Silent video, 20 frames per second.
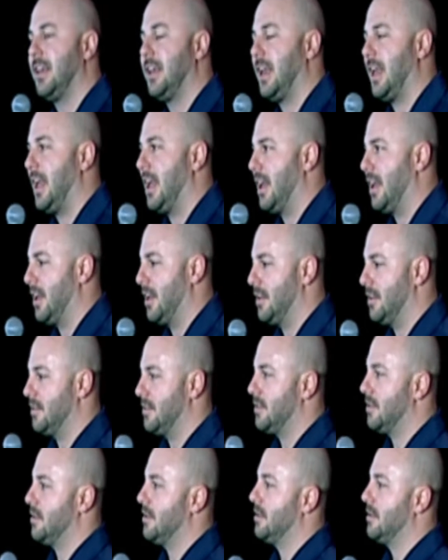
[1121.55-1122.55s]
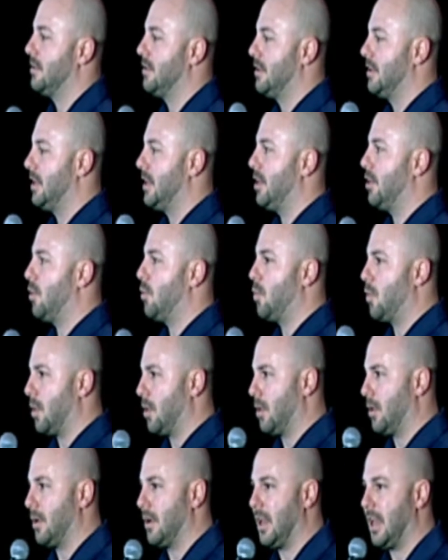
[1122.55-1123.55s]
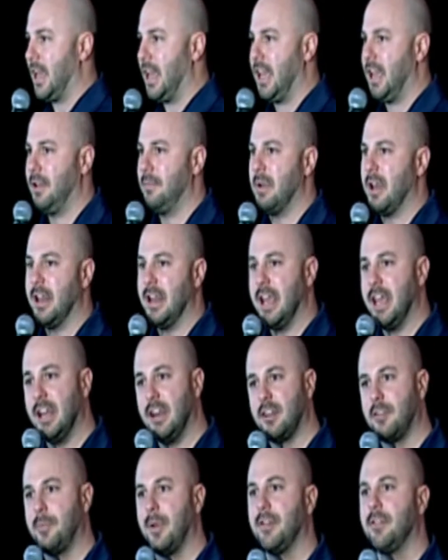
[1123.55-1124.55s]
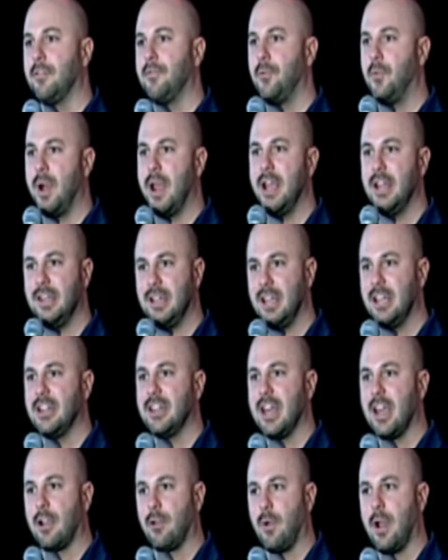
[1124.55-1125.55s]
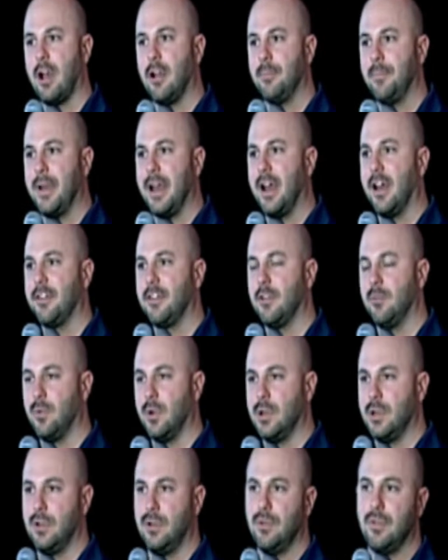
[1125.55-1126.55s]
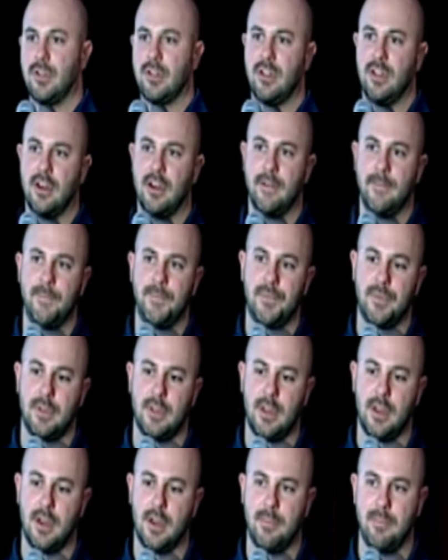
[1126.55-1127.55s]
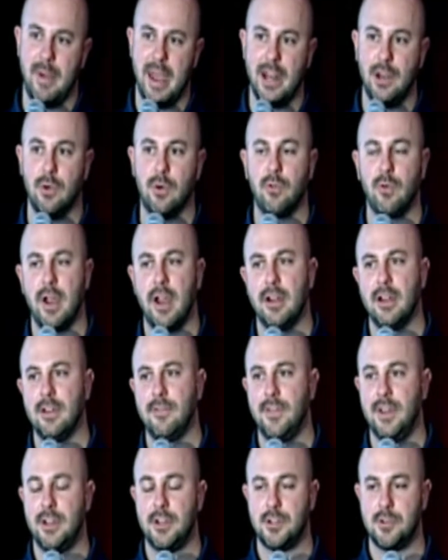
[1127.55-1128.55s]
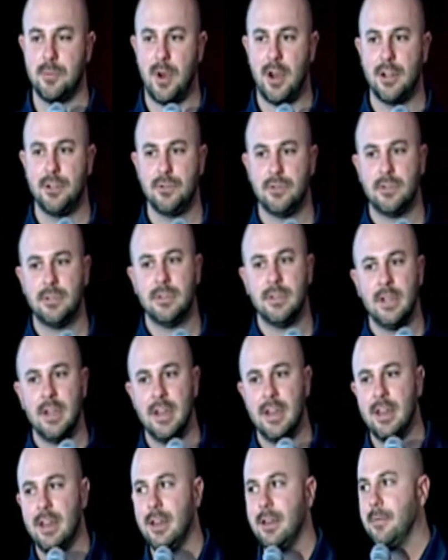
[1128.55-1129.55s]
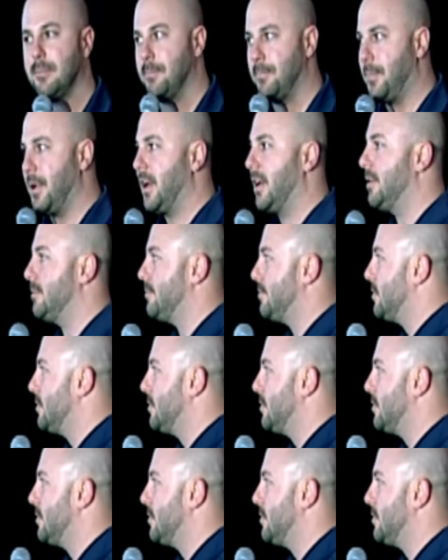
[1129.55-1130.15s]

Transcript: and were an inexpensive way to get that ground path and reduce the manual grounding of each module. But